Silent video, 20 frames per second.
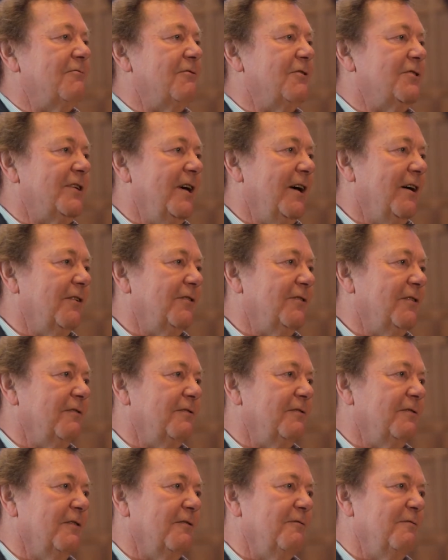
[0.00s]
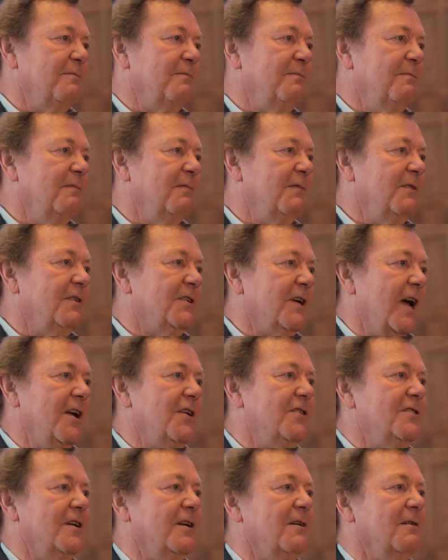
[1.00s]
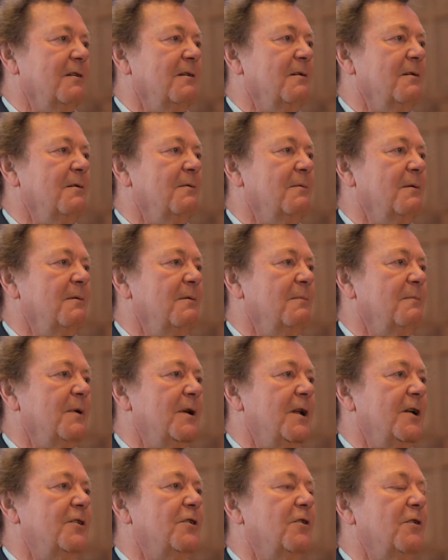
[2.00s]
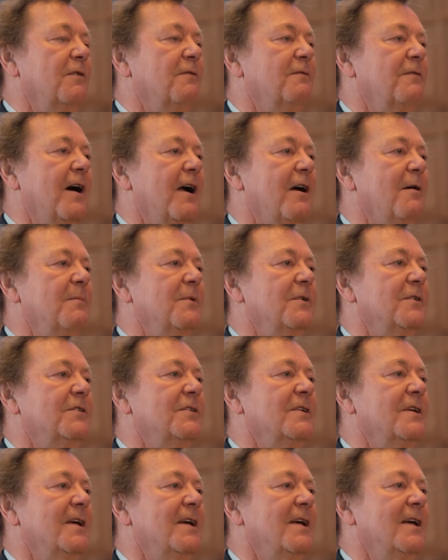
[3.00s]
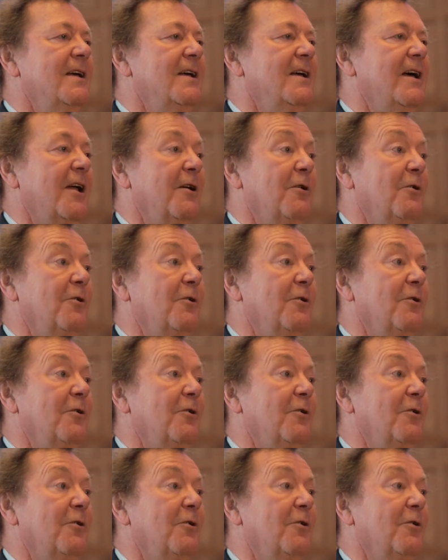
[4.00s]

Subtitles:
a result of changing political environment and